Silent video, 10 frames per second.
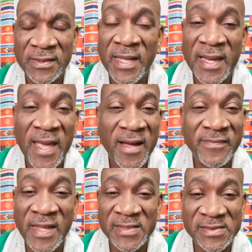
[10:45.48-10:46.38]
that I
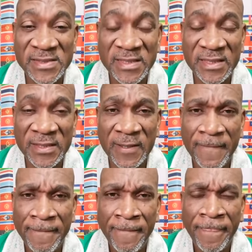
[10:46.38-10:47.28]
have not seen.
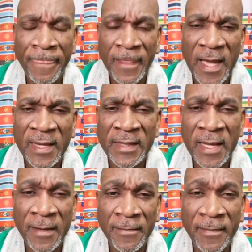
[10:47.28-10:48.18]

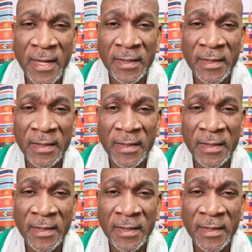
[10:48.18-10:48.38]
And, um,